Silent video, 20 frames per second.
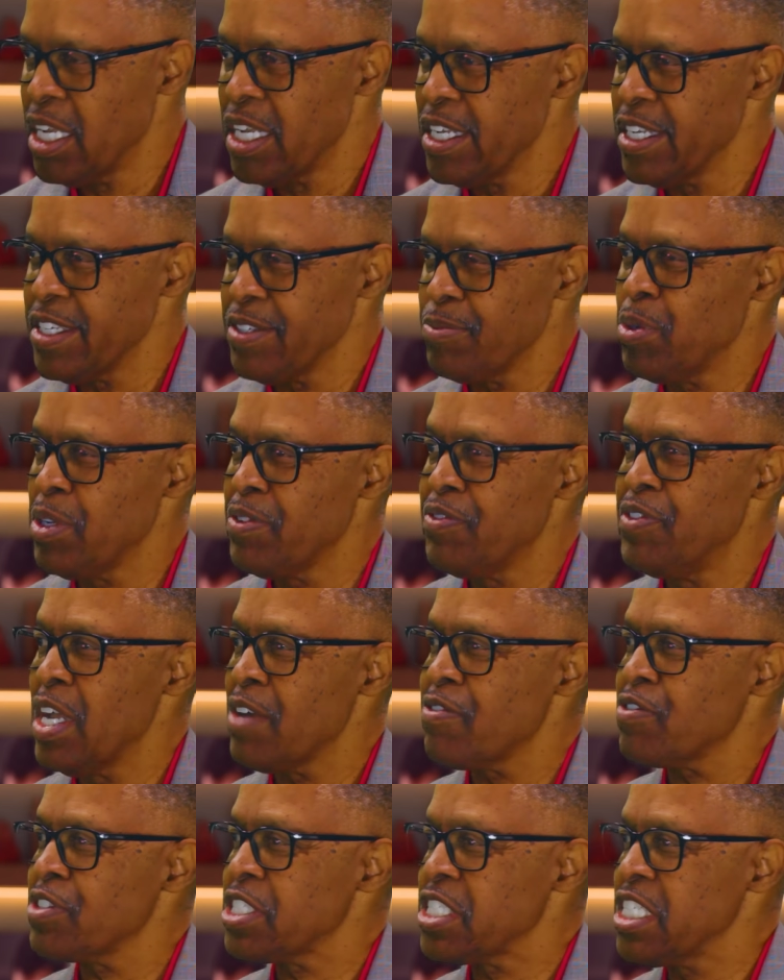We've
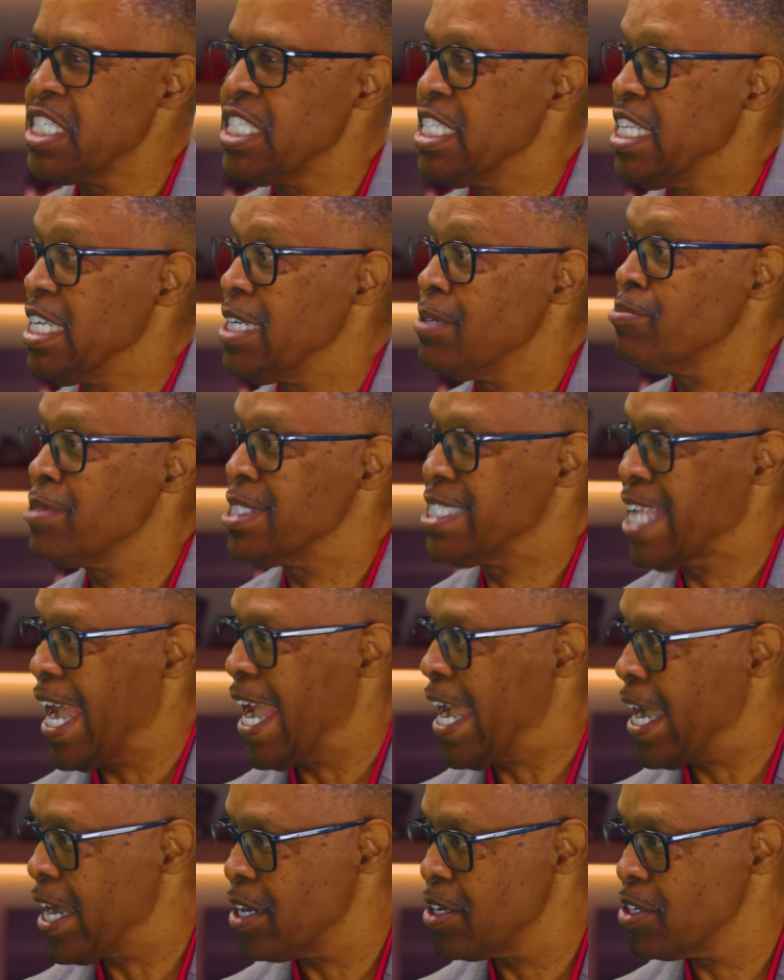never seen him
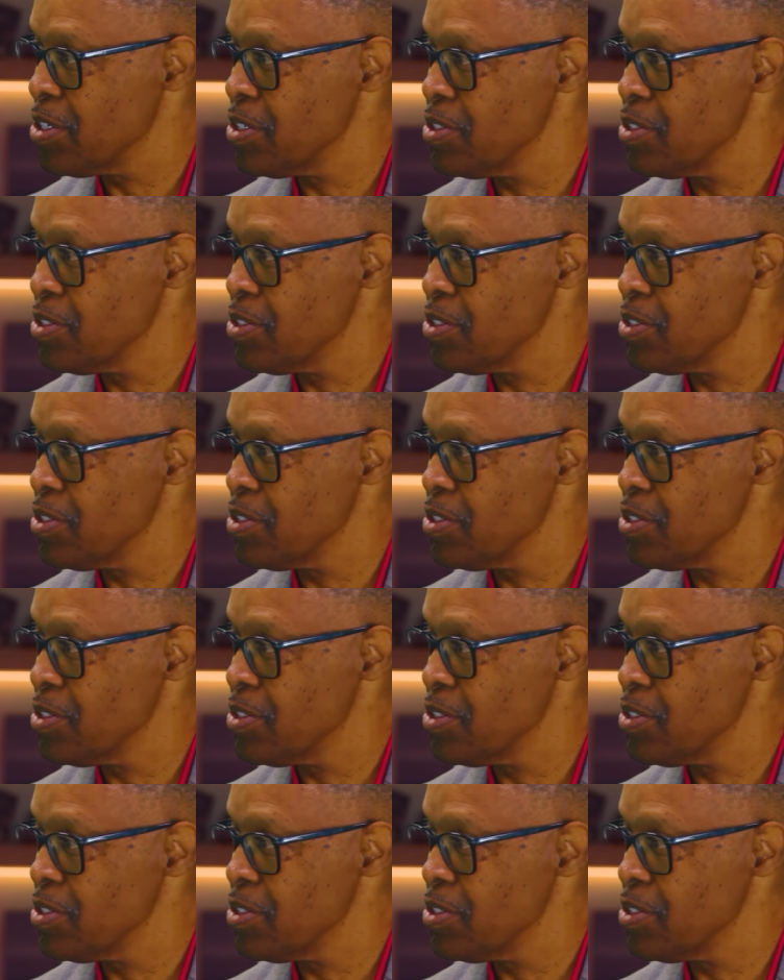down.